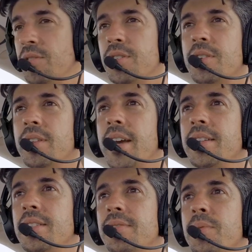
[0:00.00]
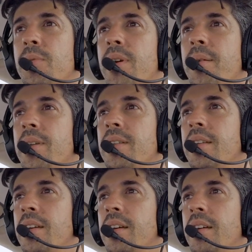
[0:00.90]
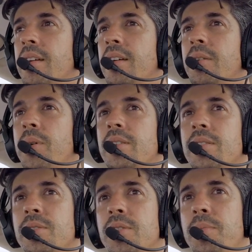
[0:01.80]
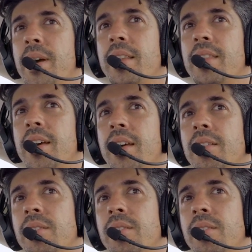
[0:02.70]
Just got the ACES for Moorabbin. Weather's not too bad there.